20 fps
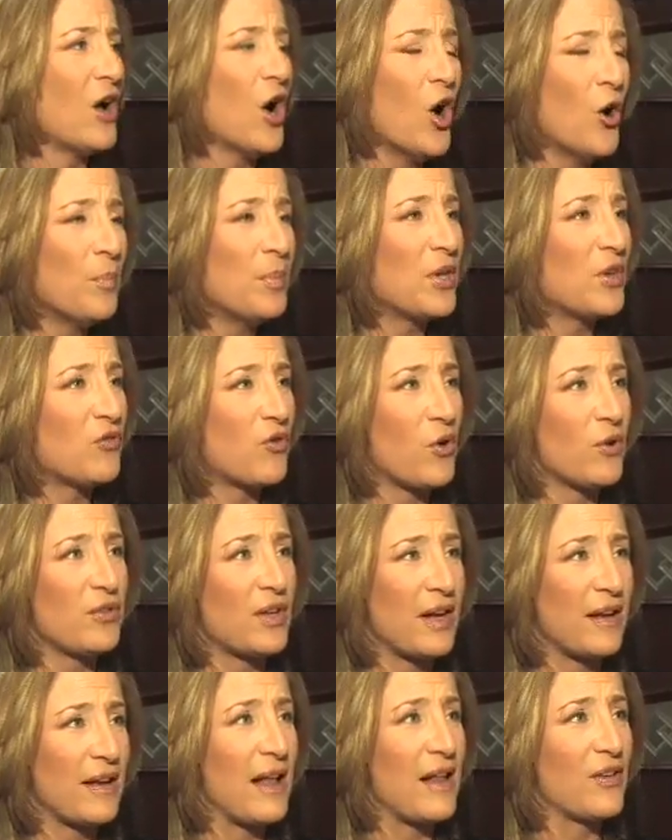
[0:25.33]
home control
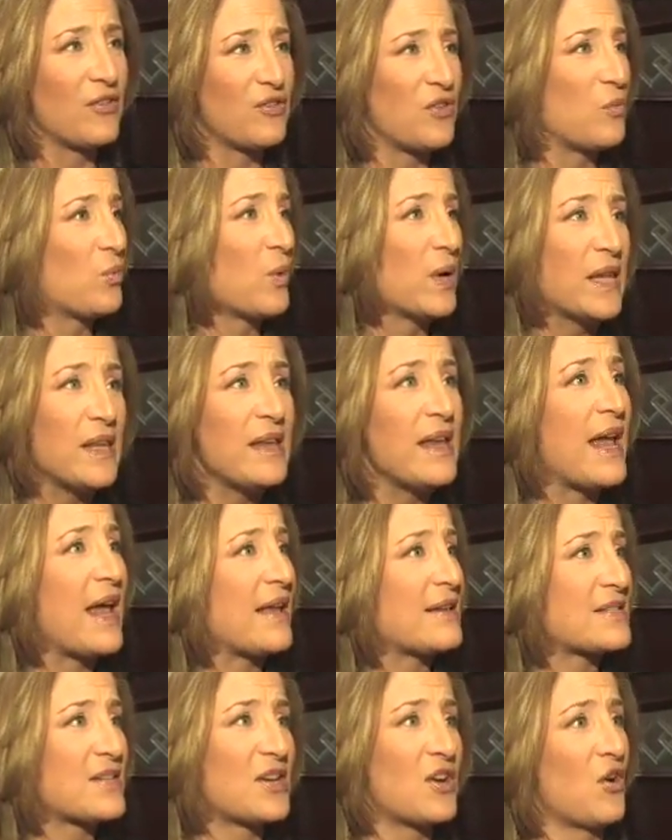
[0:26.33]
technology really
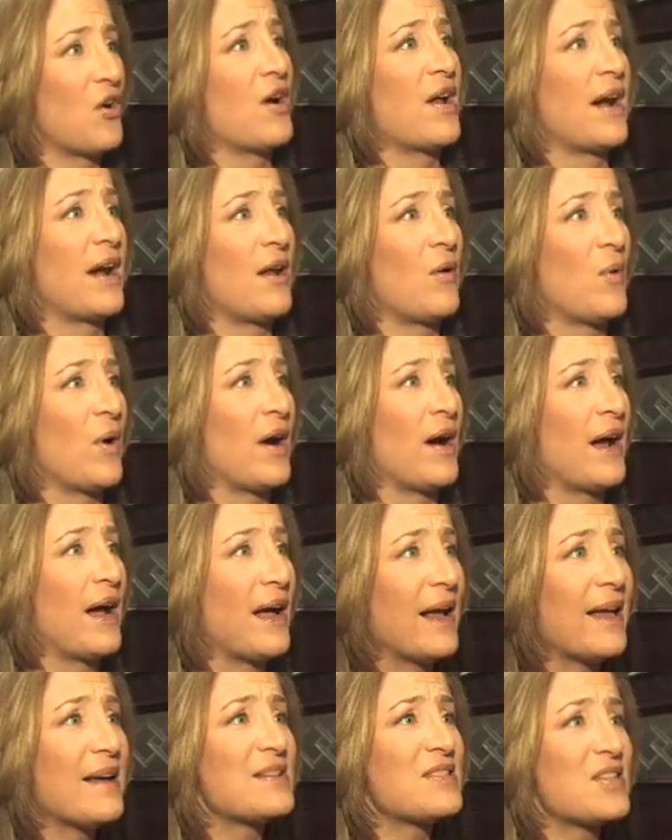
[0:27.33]
hasn't gone anywhere. I
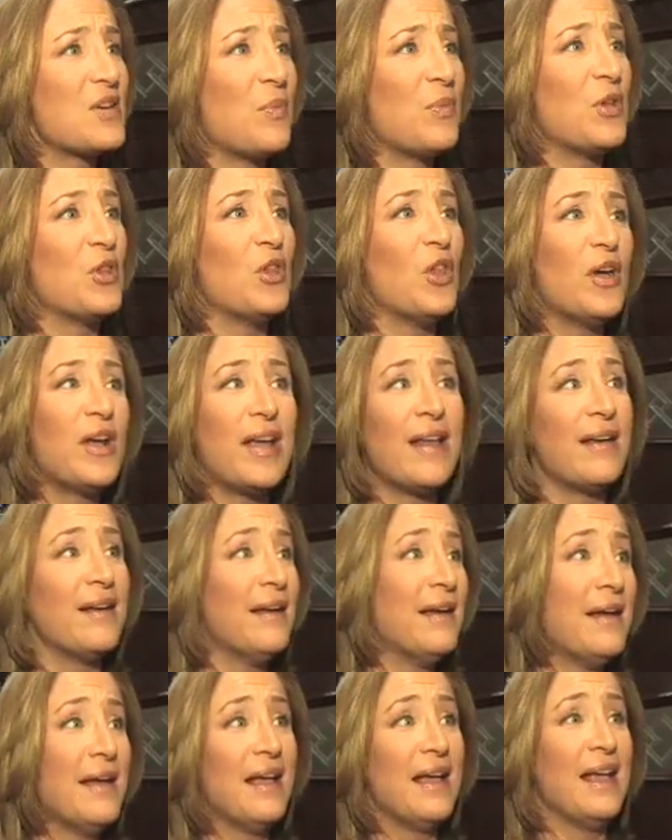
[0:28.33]
gotta say, when you look at
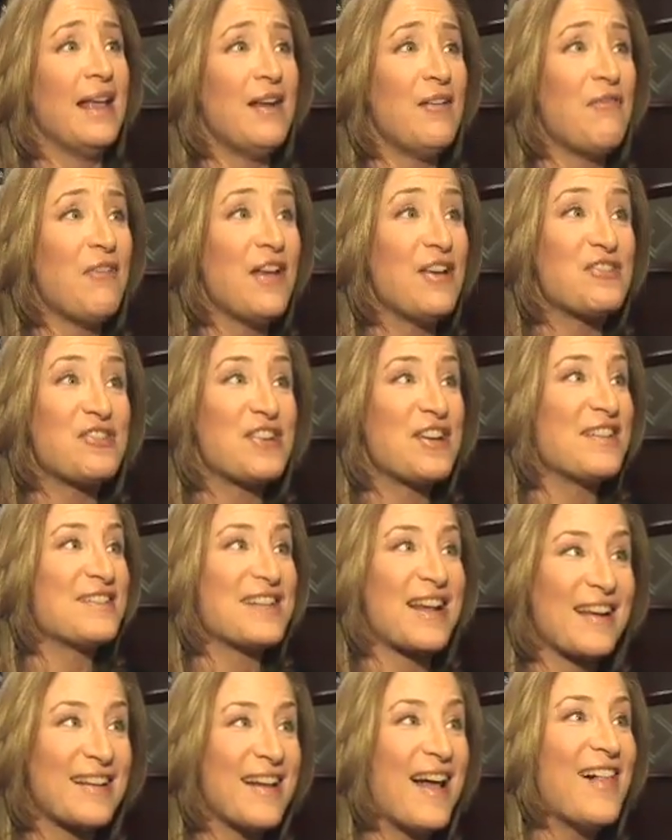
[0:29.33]
innovation and
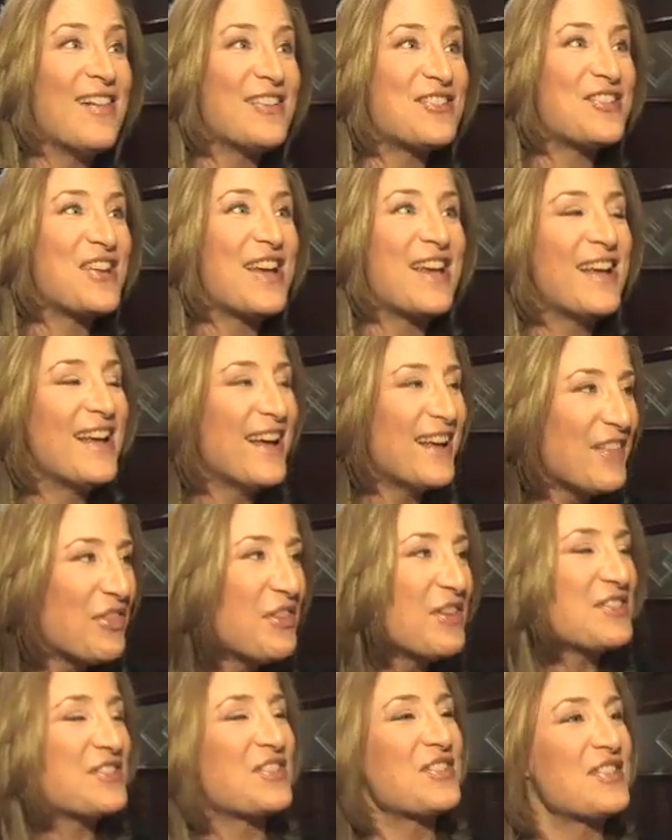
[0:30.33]
technology,
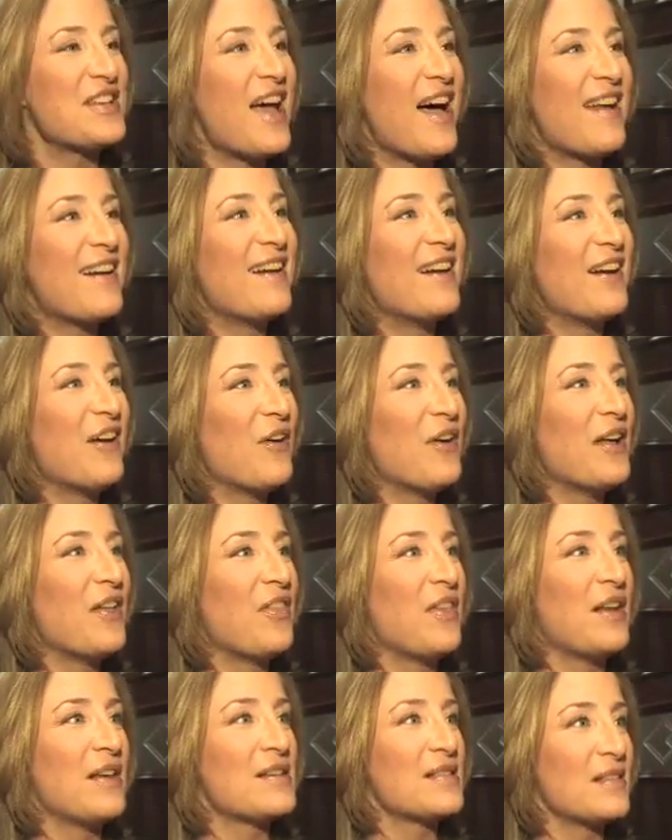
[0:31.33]
this is not an area
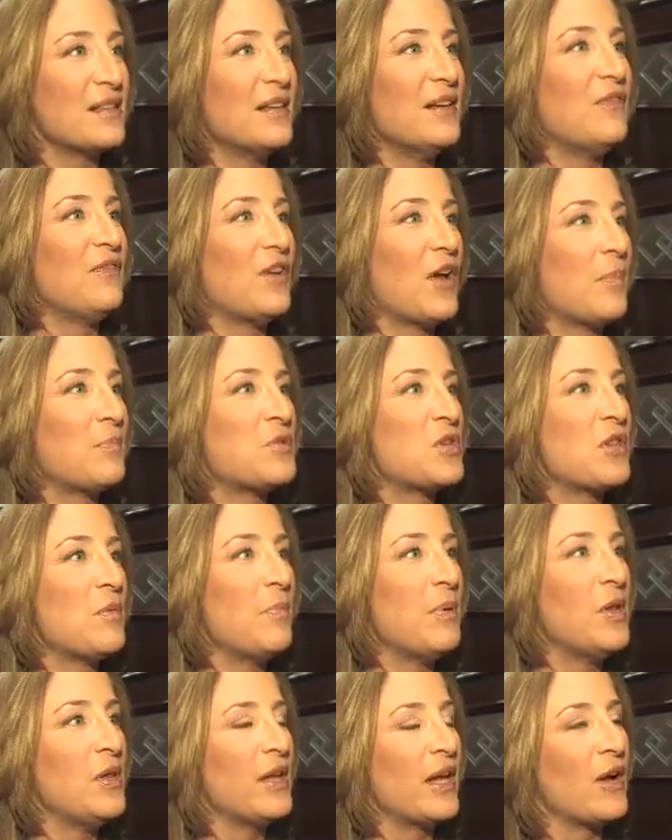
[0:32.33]
that has lived up to the
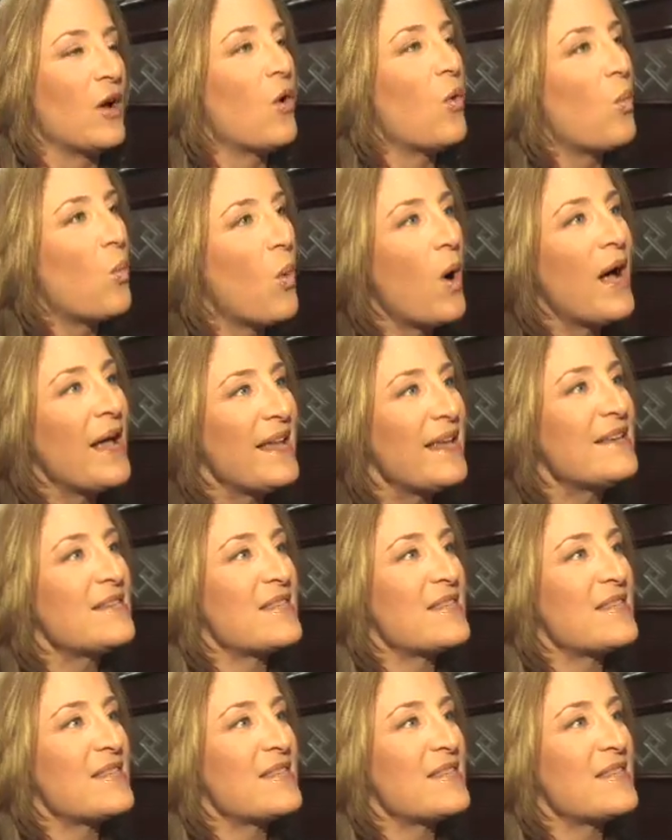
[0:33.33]
billing. Why is